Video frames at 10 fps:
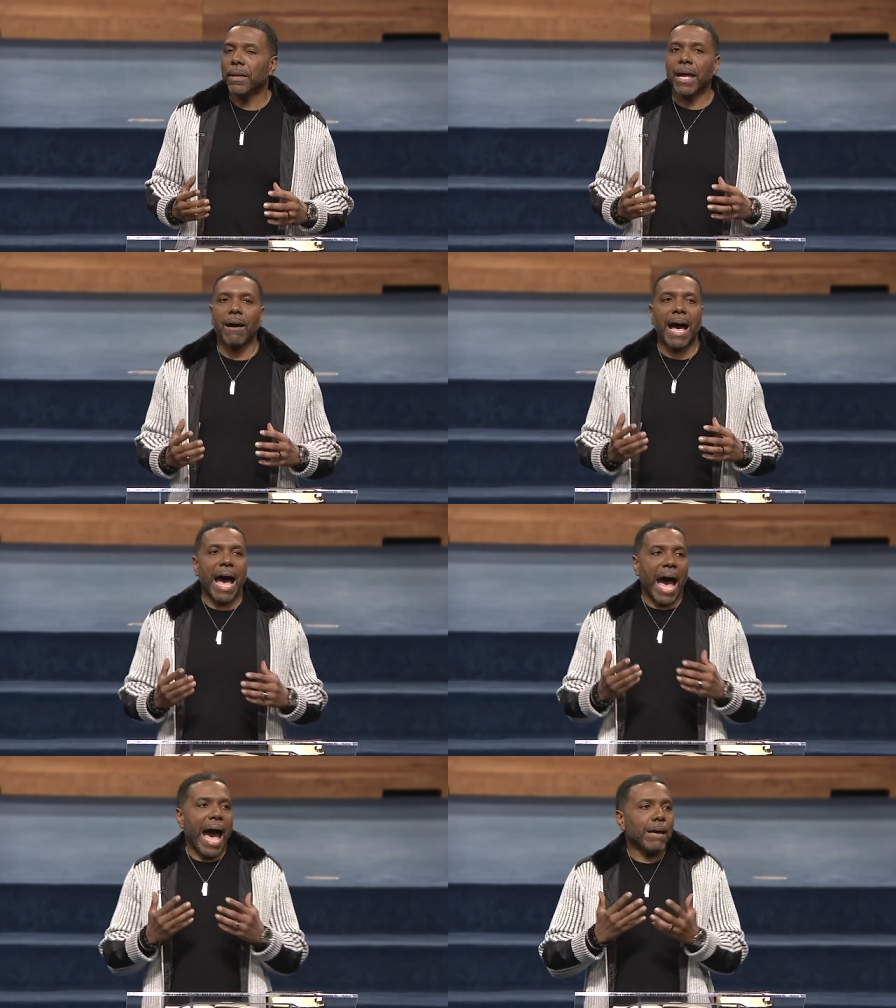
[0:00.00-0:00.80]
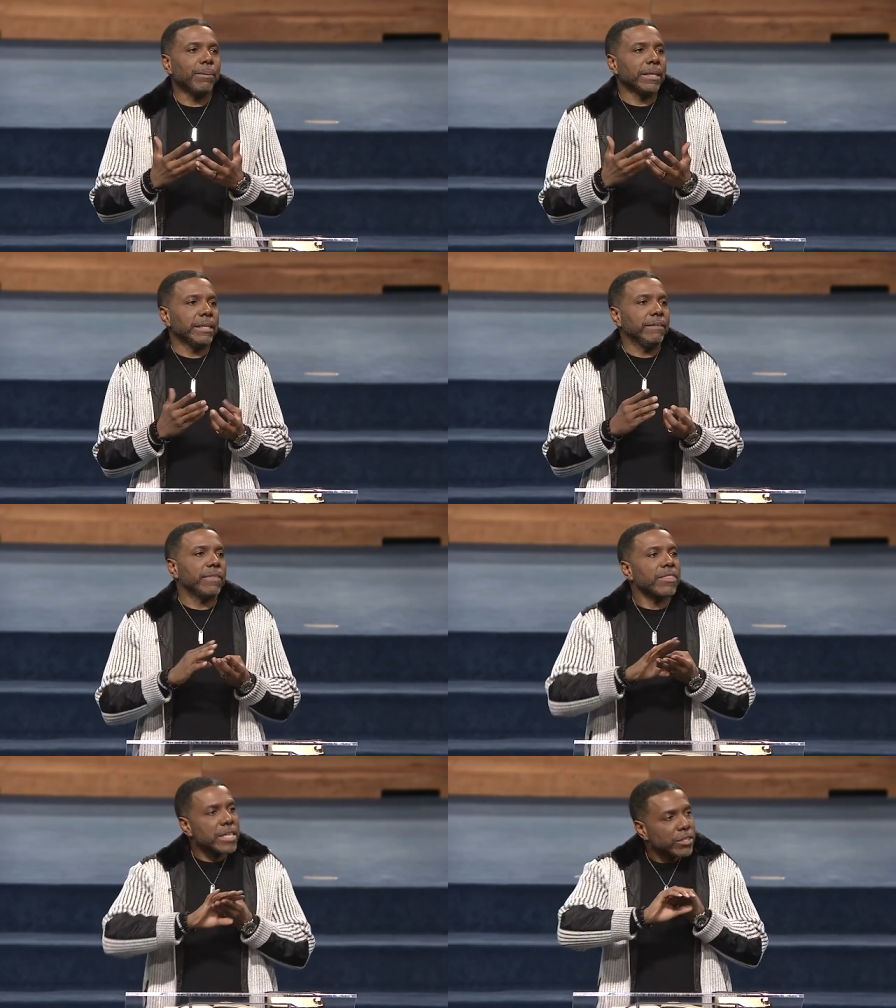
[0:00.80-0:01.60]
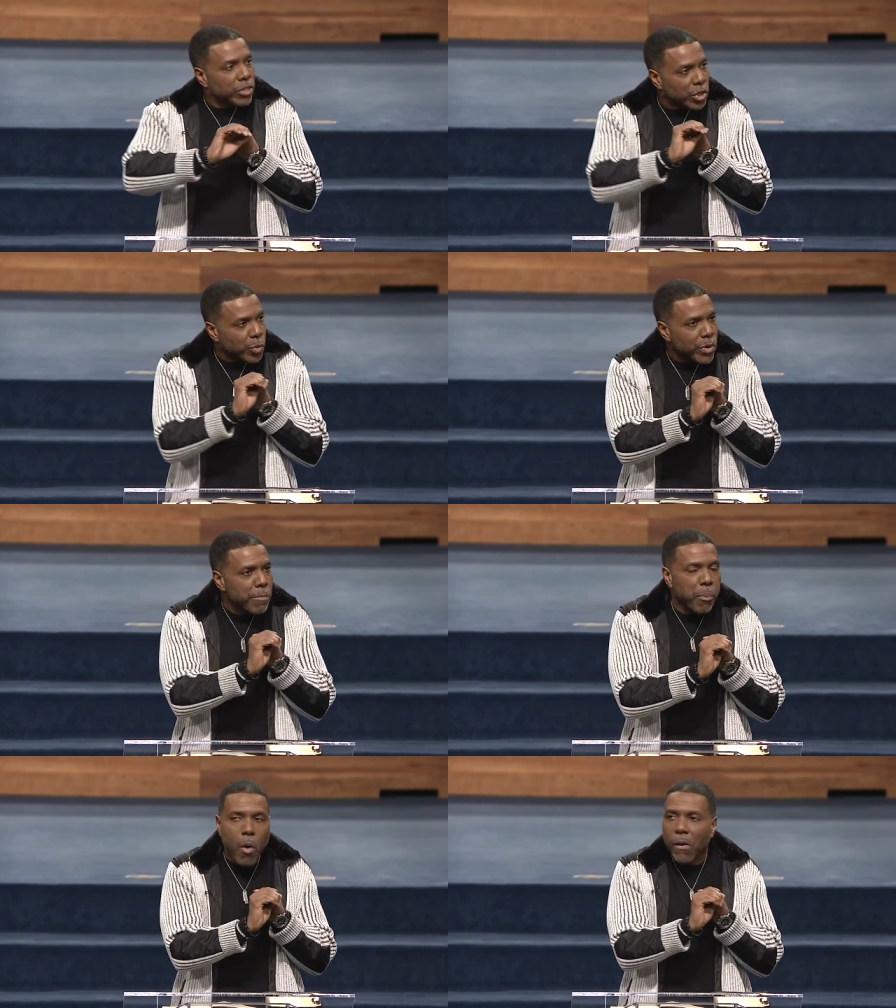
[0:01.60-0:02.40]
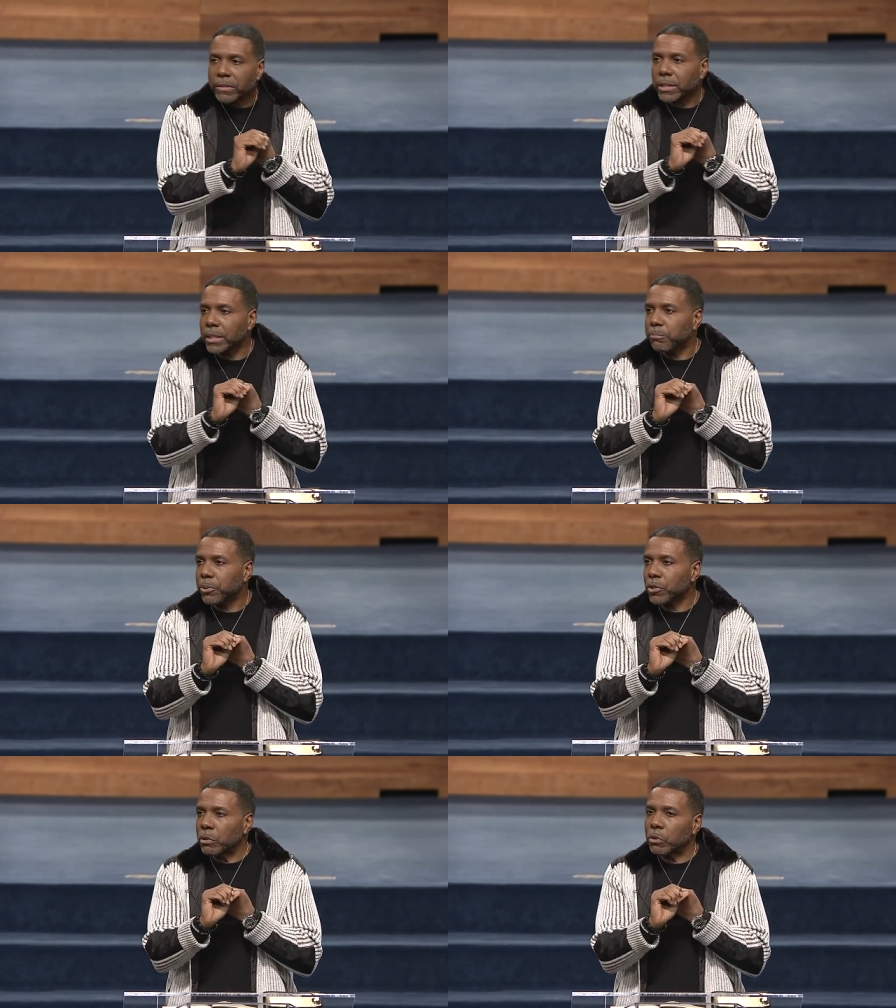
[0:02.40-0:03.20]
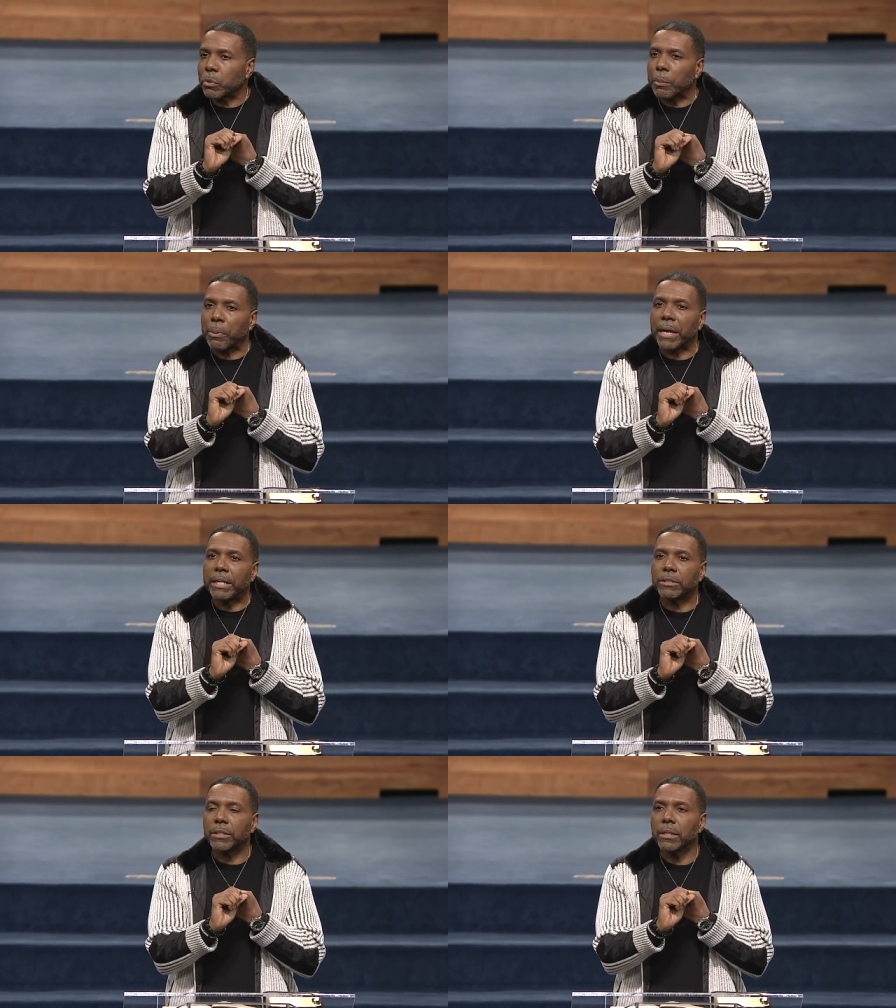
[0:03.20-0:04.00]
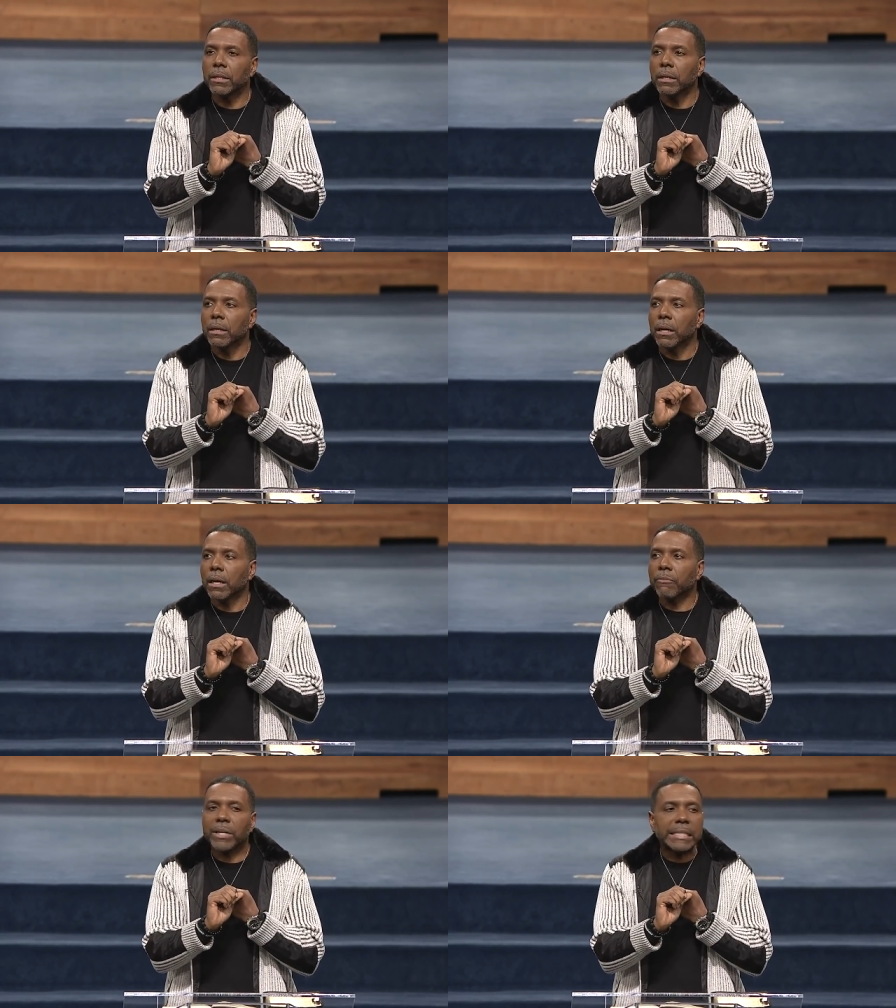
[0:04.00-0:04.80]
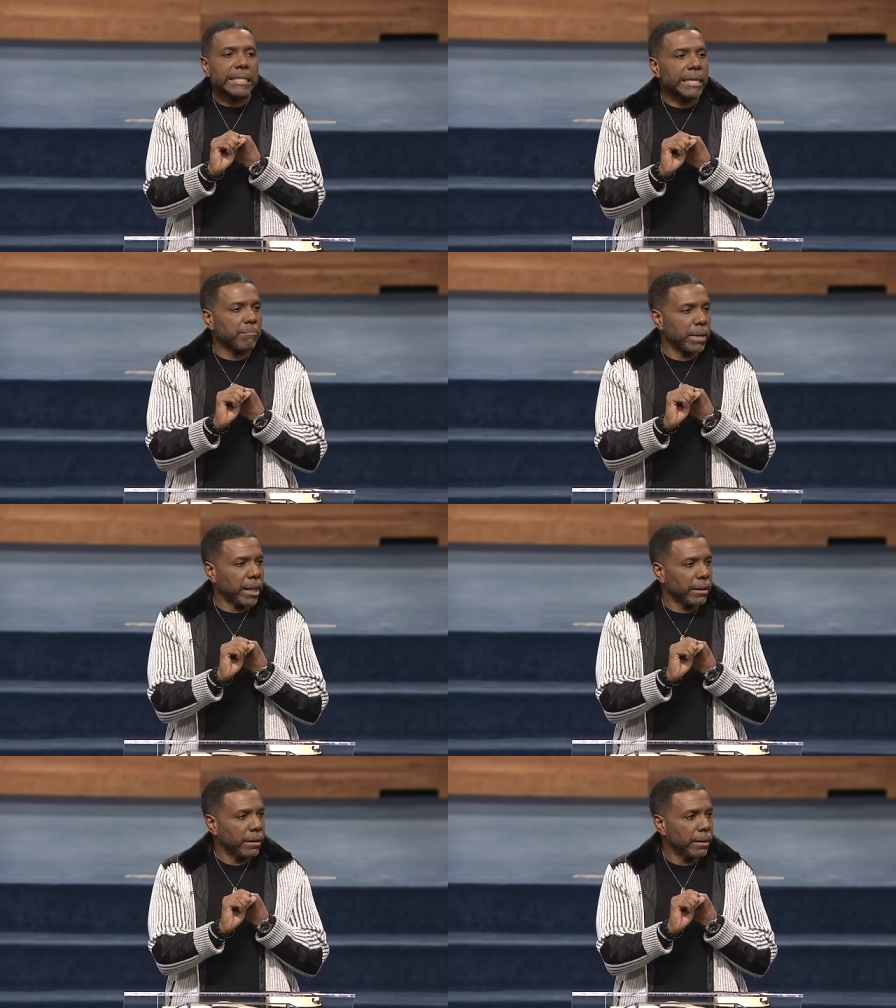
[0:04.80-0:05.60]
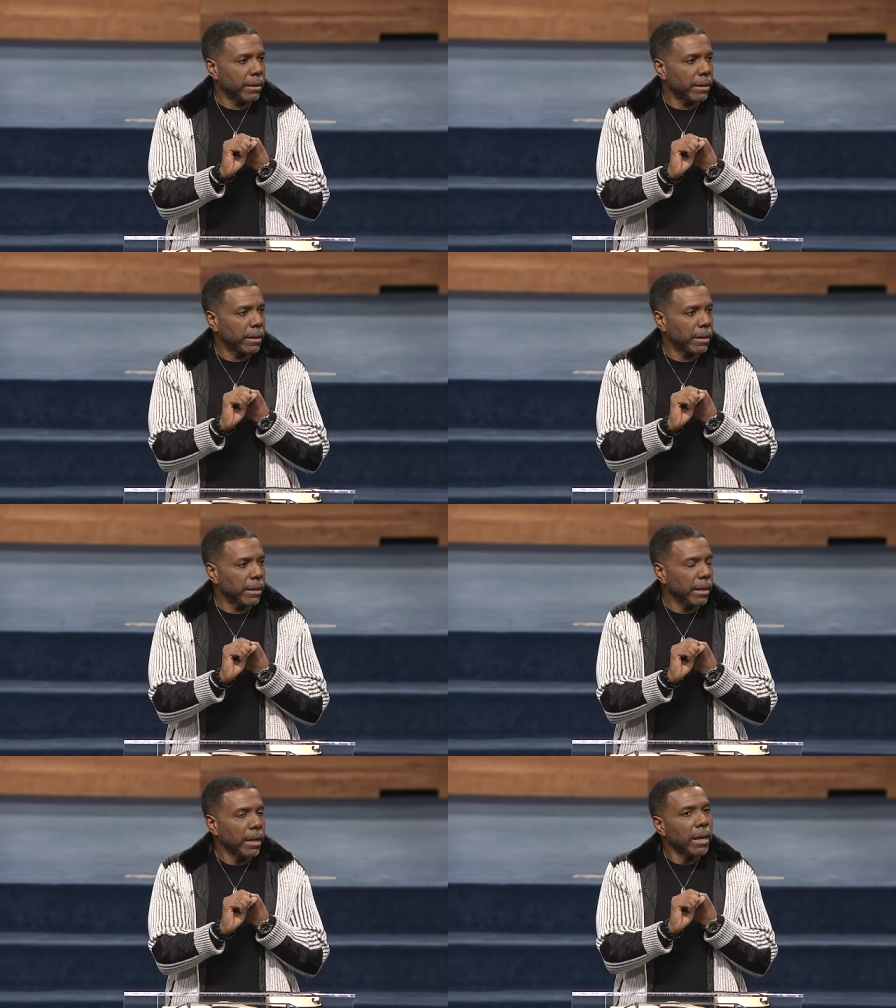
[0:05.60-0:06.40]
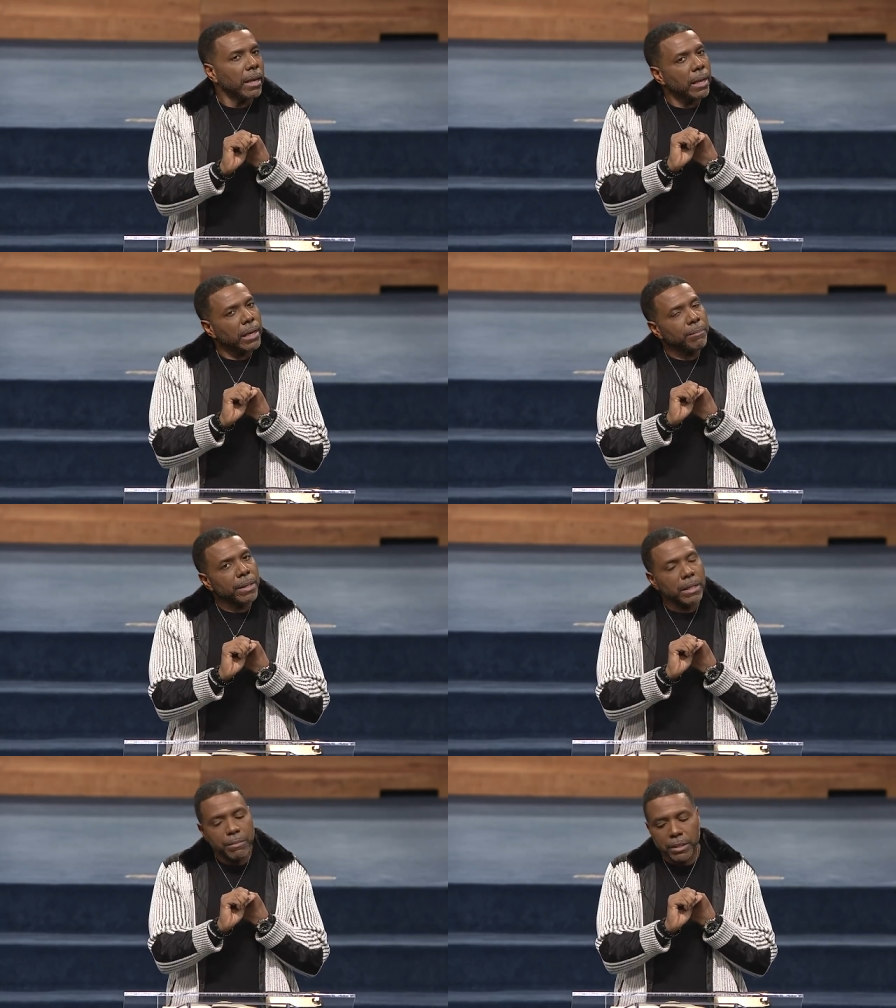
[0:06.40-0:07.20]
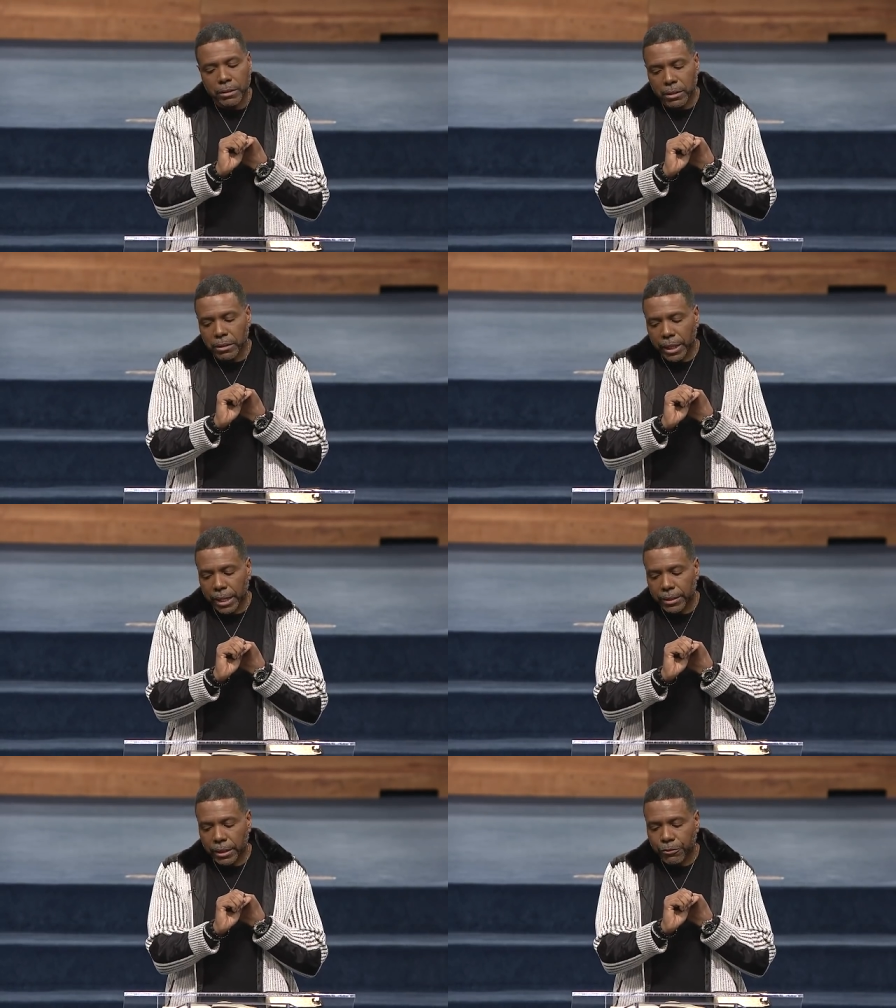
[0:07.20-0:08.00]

now, I believe that these three points can put you to a place of contentment. Let me, let me look at uh,